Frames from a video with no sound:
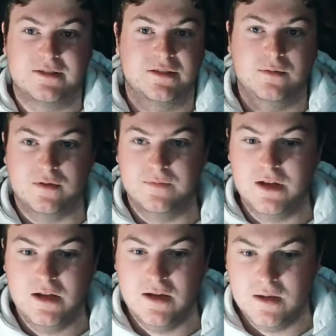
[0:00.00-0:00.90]
So you would have
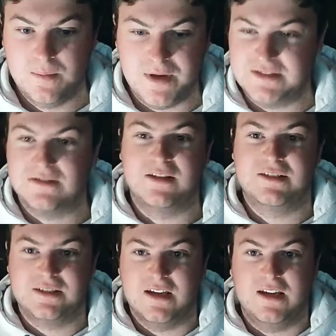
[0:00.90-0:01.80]
basically
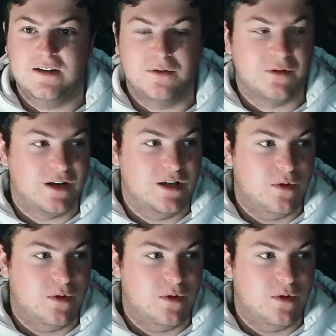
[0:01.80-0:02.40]
seen already